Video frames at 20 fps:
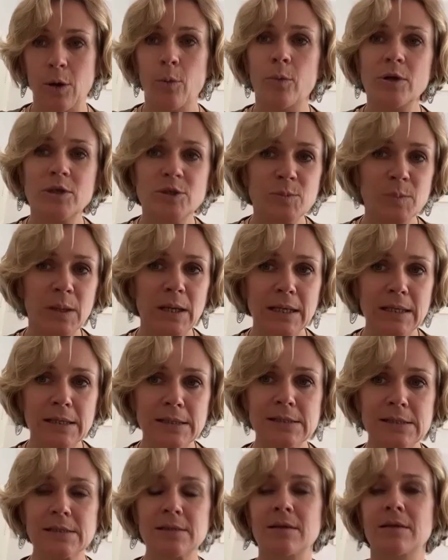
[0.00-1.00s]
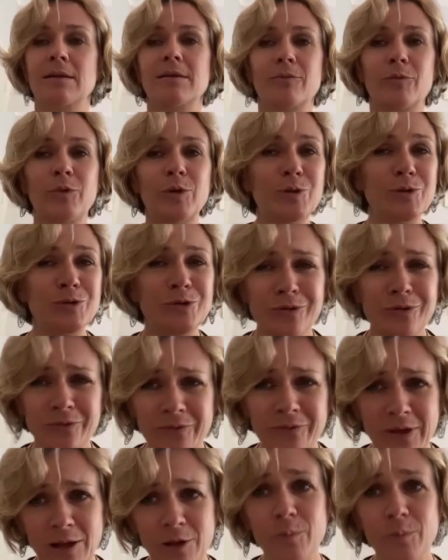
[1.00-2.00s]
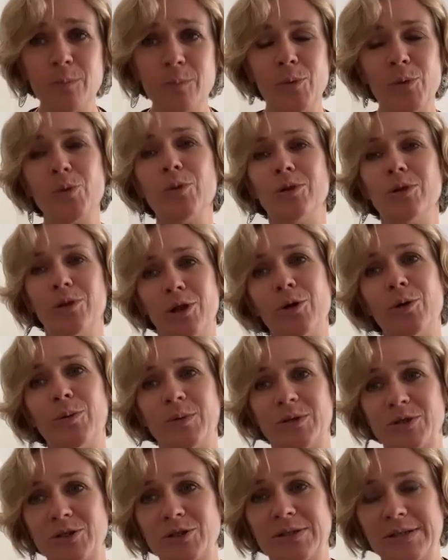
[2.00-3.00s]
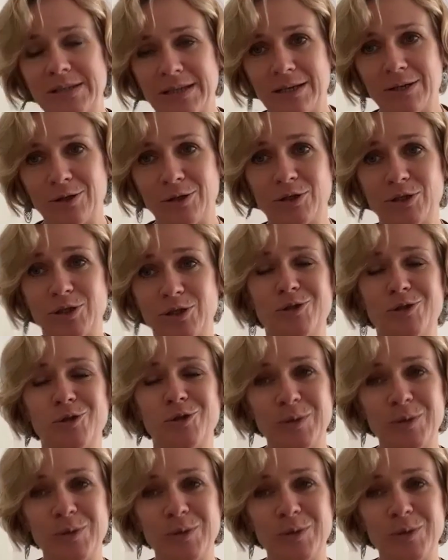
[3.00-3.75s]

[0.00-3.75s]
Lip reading: which means we will develop more low emission technologies.